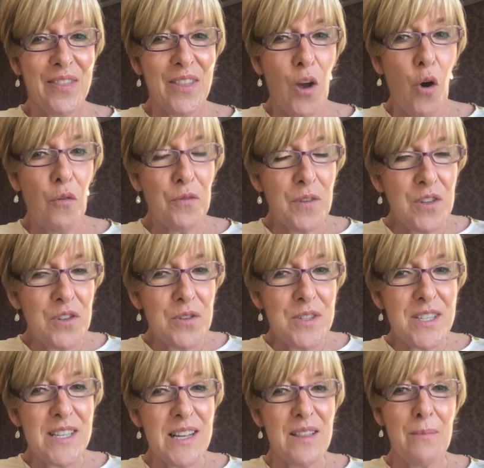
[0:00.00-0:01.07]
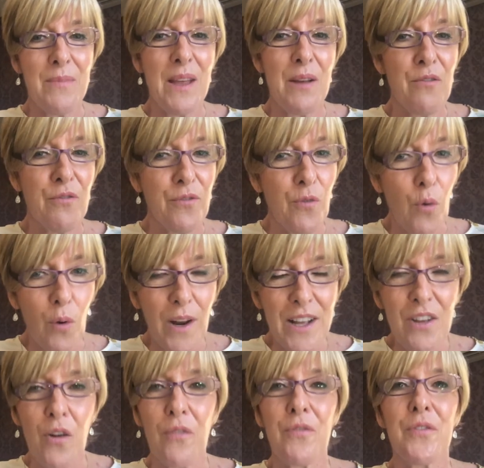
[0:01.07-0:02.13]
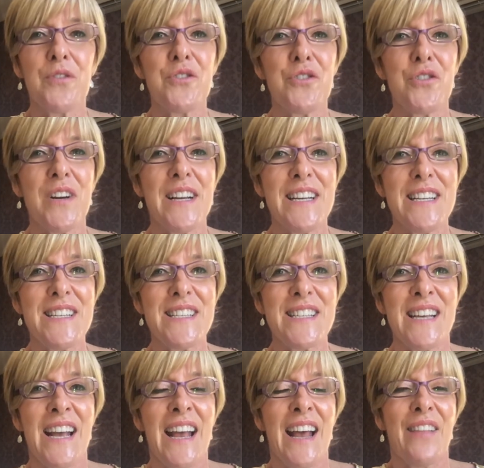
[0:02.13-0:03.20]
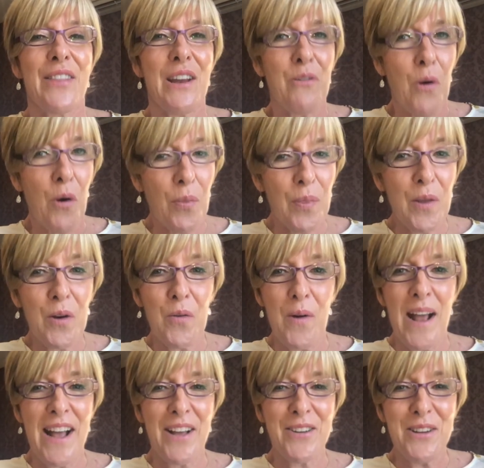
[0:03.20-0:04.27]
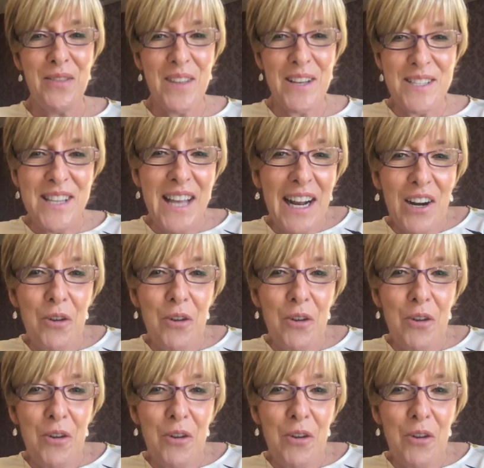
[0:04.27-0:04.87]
Often you see them then falling off the trees. They're on the ground, and there's that